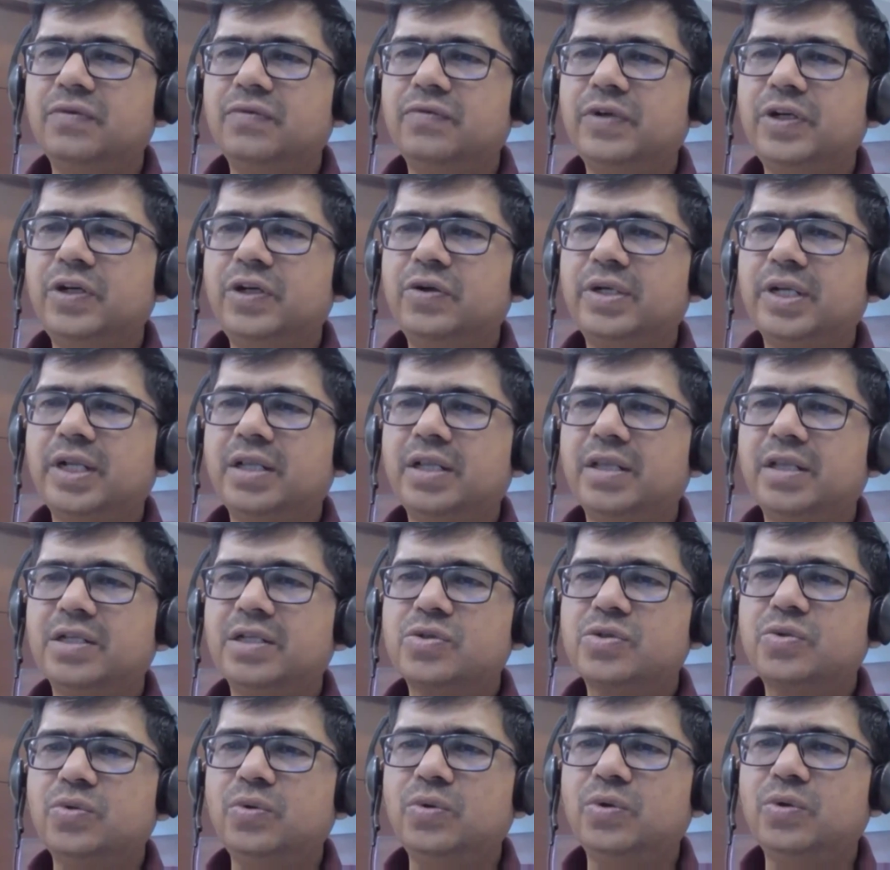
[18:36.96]
Will you tell the
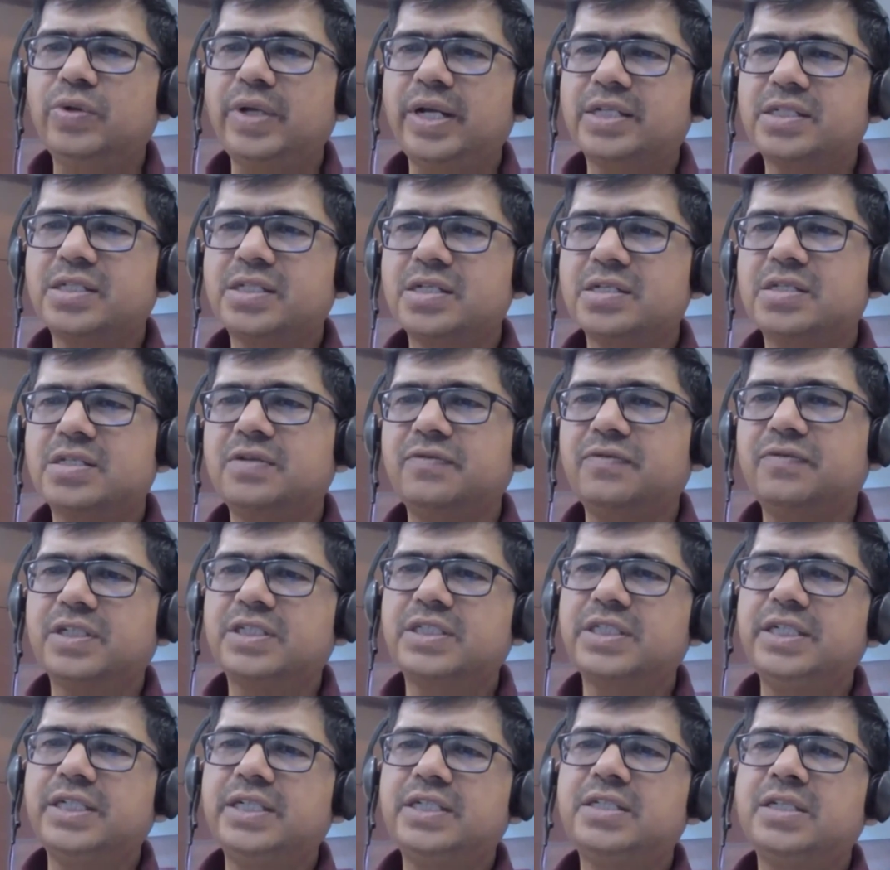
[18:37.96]
school to access the
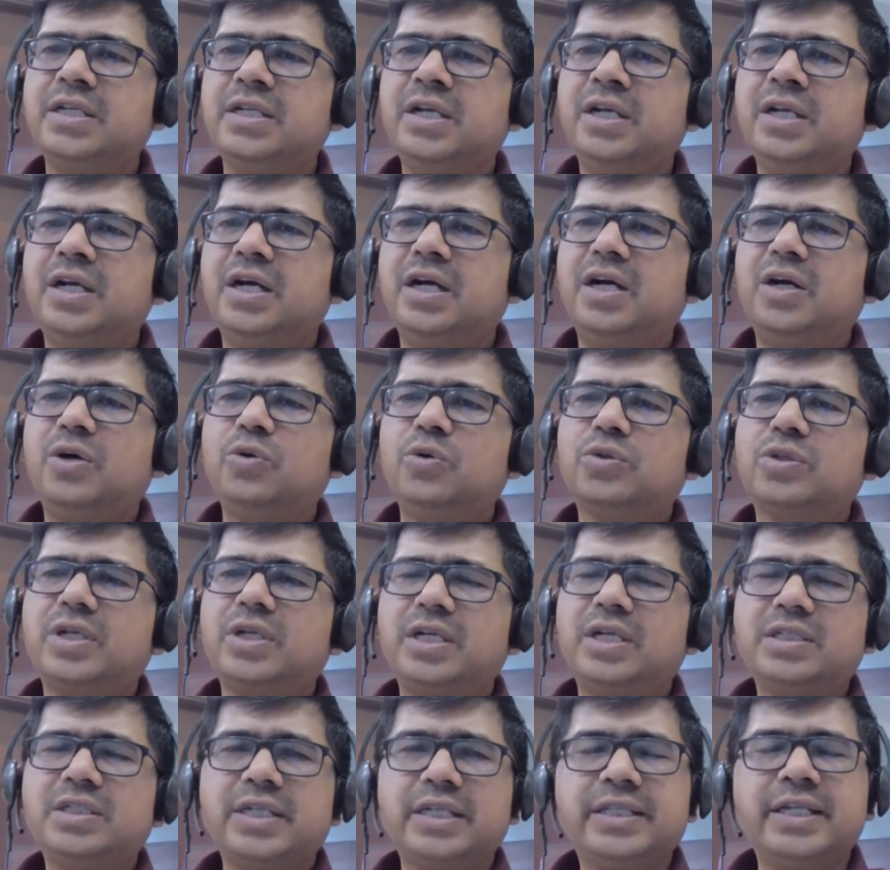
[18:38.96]
worksheets?
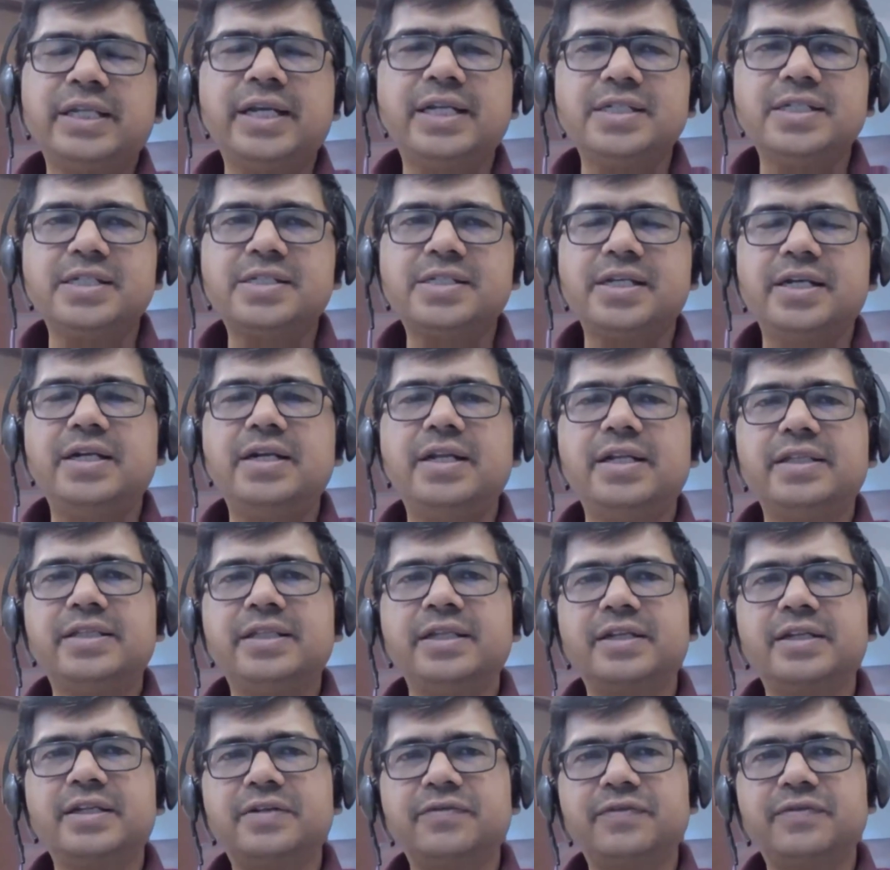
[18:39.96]
Utkarsh, I think as I said, I
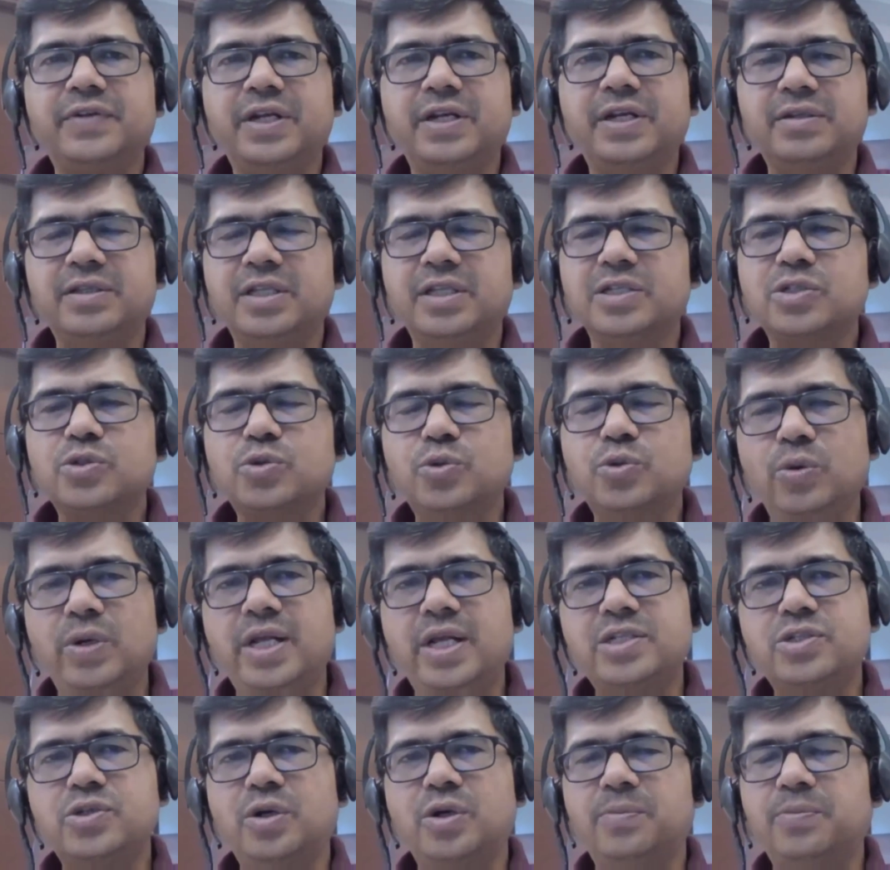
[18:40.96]
think the school
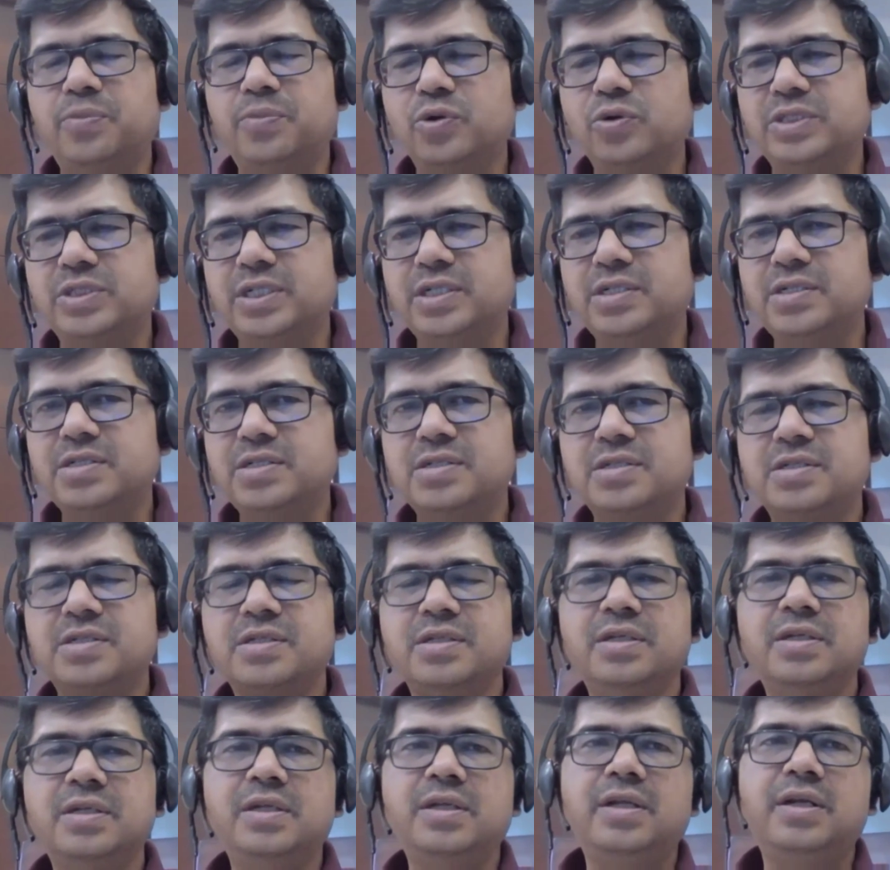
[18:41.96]
has to approach us.